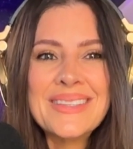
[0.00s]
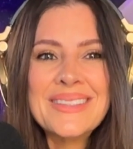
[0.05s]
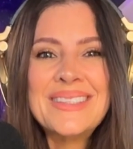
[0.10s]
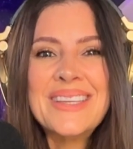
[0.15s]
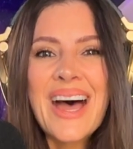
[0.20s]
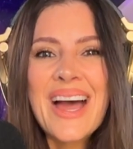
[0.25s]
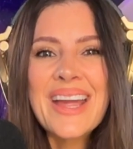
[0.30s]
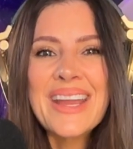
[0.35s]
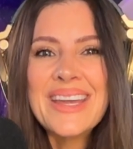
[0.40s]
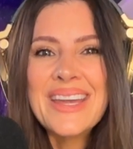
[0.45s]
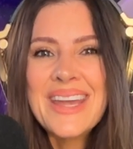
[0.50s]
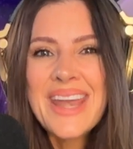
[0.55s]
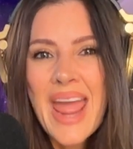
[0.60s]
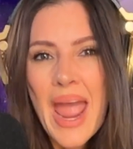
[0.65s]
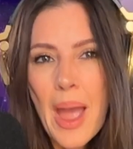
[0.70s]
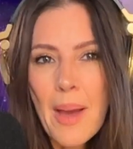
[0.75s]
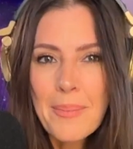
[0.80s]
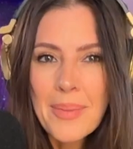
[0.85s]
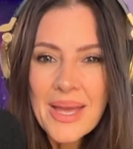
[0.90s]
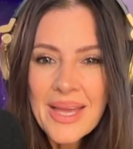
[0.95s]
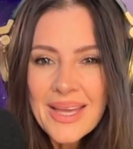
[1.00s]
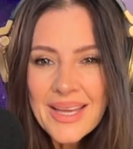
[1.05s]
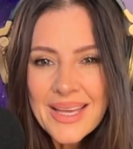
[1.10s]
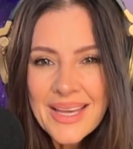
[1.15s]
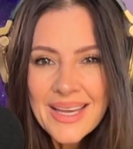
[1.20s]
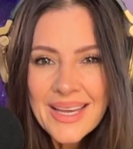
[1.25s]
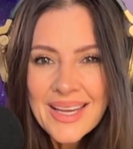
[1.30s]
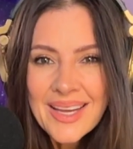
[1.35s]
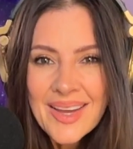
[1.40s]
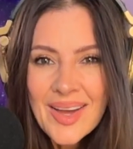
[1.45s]

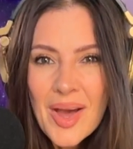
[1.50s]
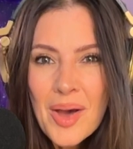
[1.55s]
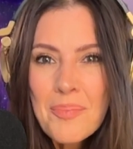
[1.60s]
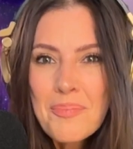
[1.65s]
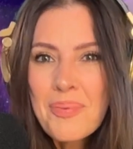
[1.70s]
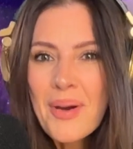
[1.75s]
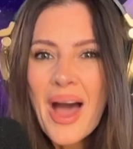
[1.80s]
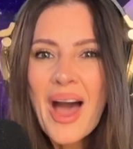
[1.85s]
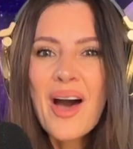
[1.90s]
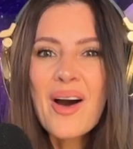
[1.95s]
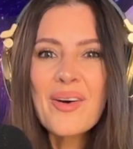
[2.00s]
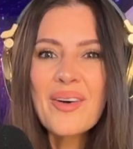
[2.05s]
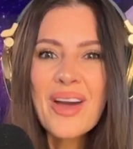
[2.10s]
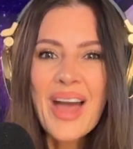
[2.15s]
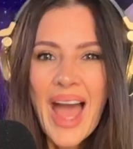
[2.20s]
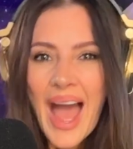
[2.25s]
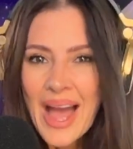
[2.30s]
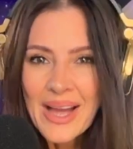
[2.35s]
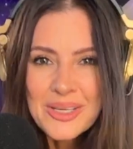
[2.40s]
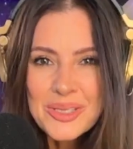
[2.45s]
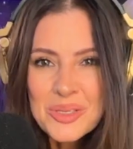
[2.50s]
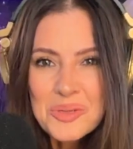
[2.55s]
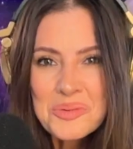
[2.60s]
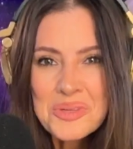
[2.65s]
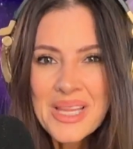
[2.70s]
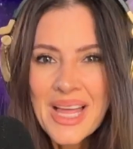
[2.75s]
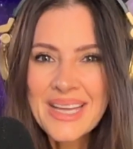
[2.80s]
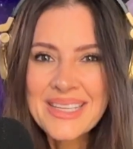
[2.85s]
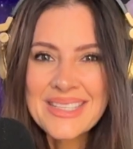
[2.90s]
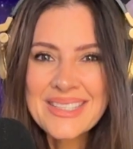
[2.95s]
dynamic about
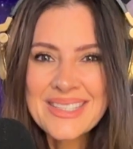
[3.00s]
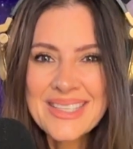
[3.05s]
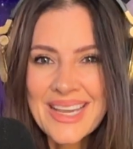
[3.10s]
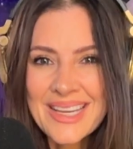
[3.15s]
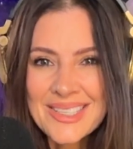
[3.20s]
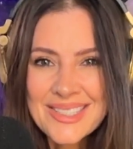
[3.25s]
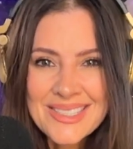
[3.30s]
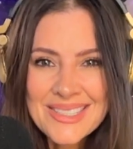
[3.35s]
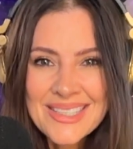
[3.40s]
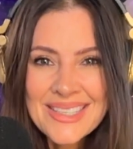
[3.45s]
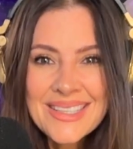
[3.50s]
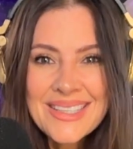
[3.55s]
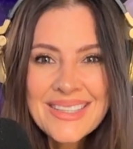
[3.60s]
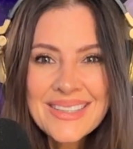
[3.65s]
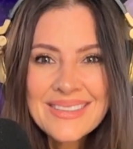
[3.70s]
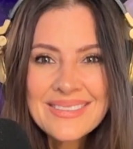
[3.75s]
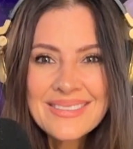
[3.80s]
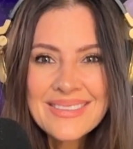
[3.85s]
actualization.